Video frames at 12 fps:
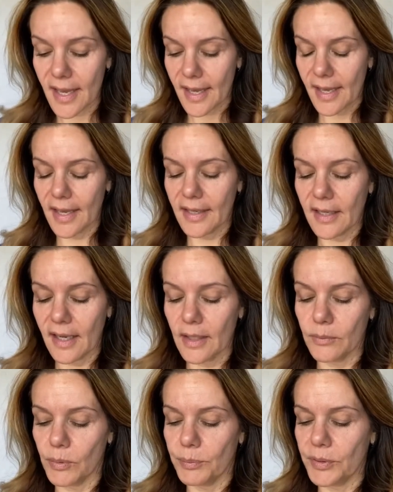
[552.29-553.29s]
And I
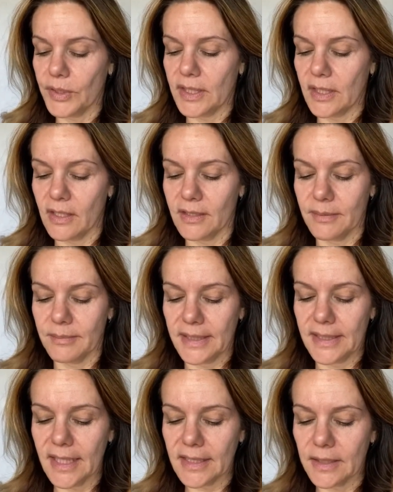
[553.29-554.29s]
will put it on my
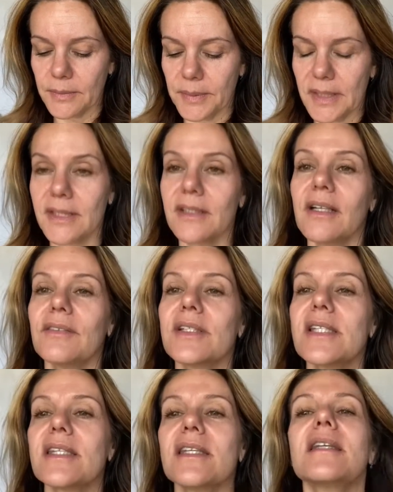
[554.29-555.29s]
neck because
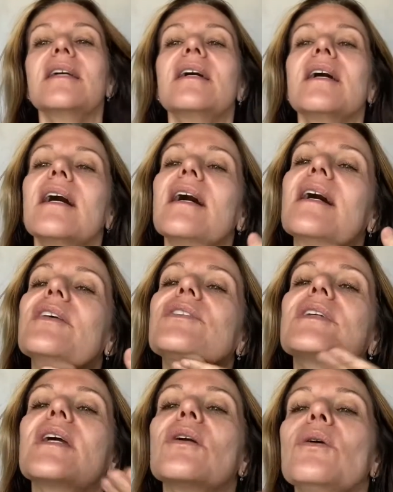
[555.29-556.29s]
obviously as you
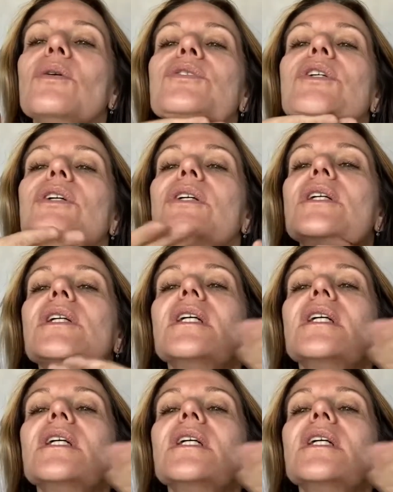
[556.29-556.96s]
get older,